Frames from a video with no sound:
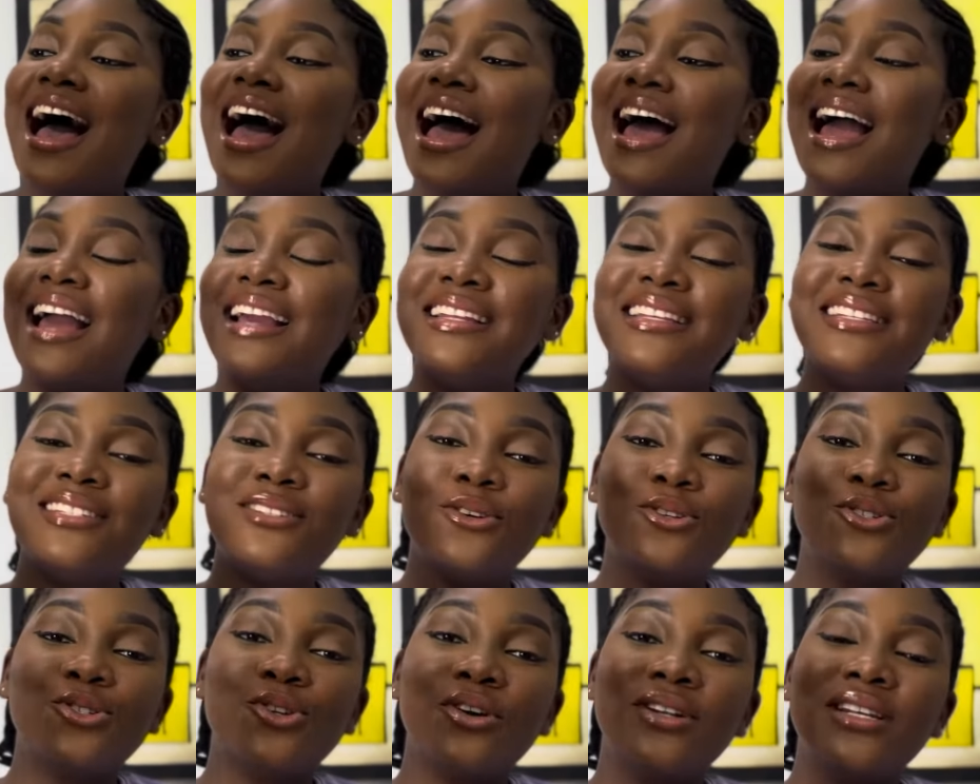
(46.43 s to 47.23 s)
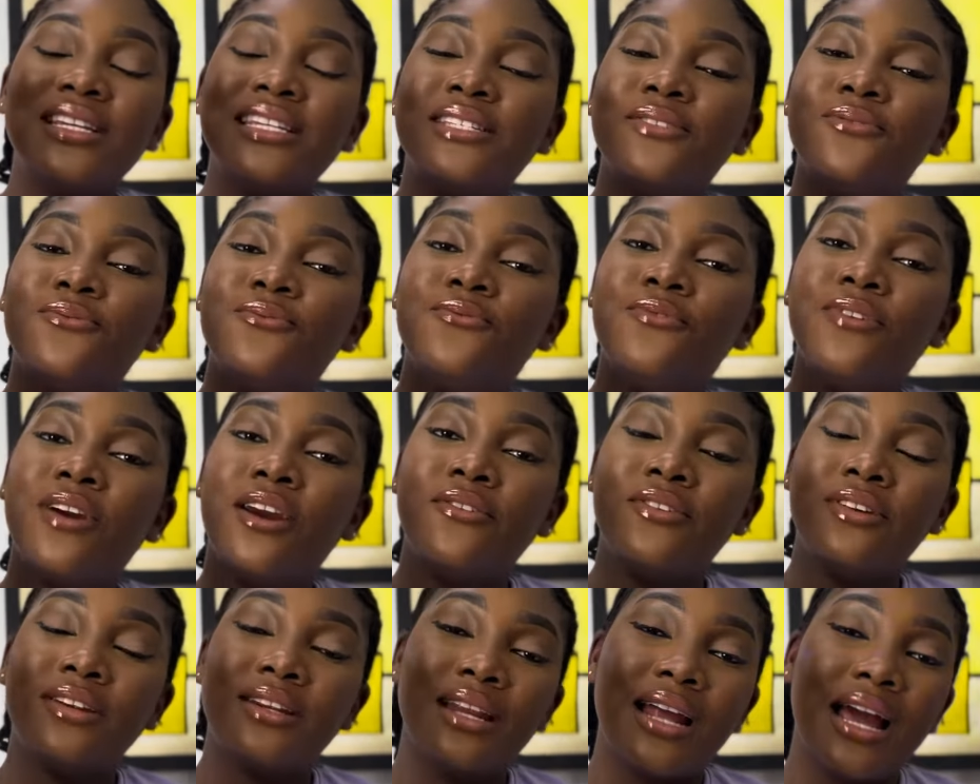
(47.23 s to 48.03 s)
This lotion is very
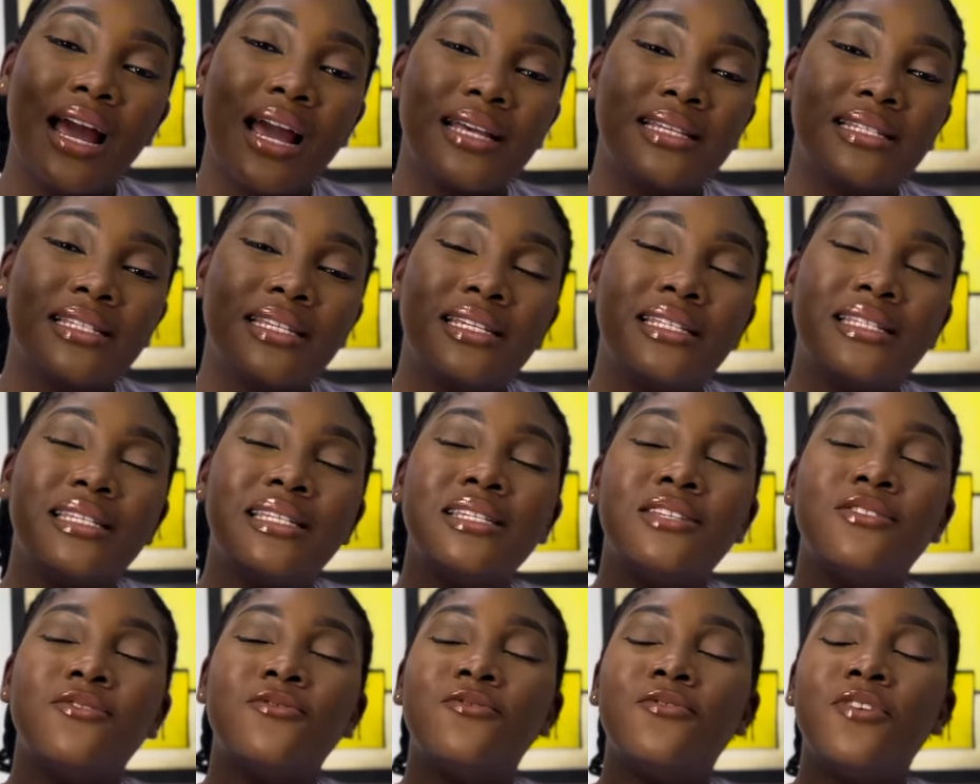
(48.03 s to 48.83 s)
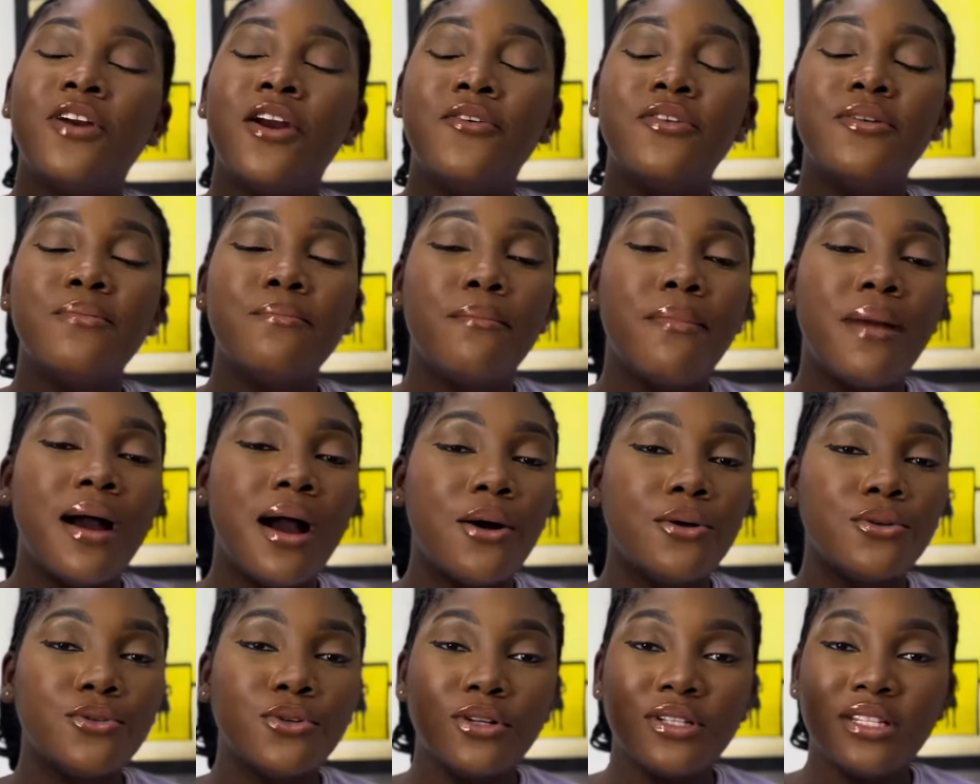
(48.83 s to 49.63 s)
nice. It is very
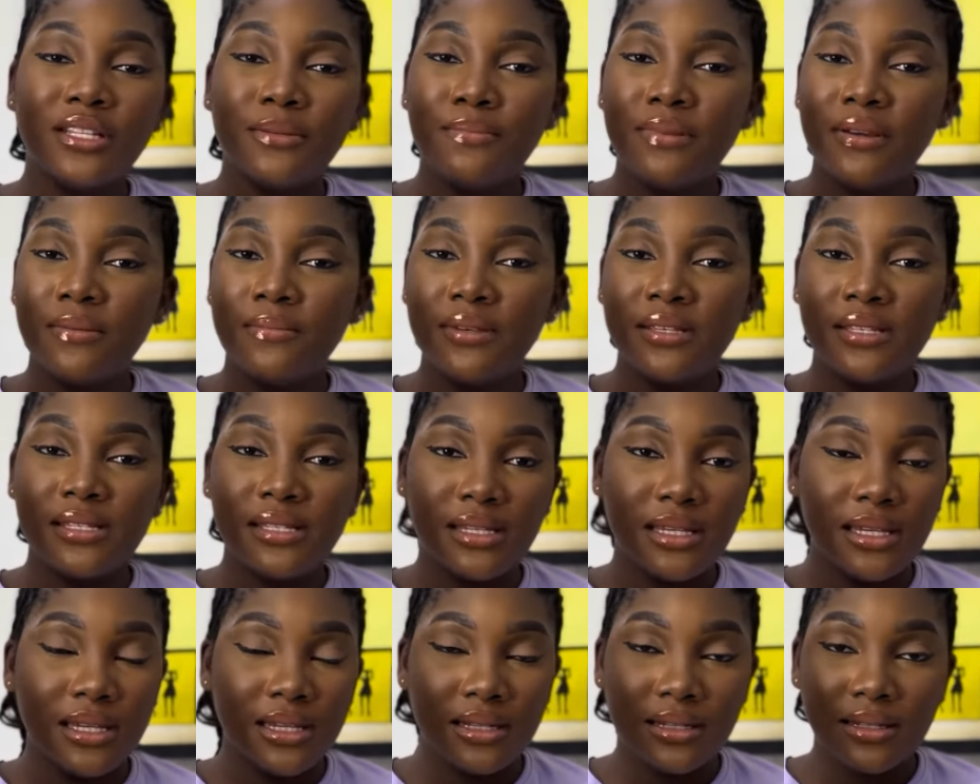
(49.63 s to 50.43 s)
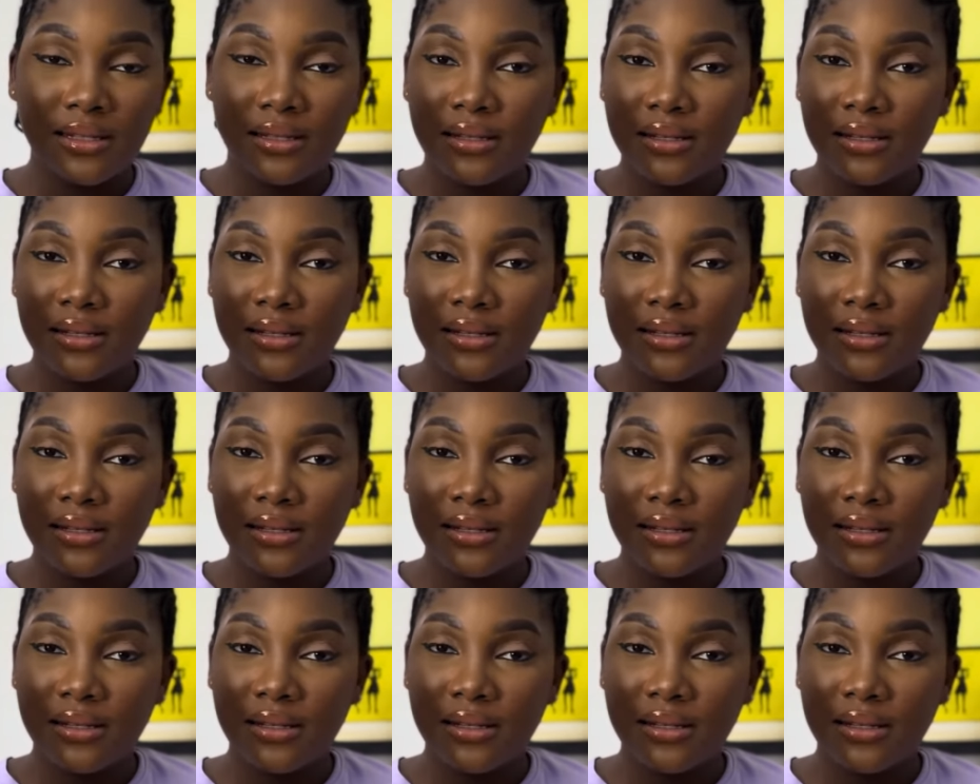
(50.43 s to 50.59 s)
mild on the baby's skin.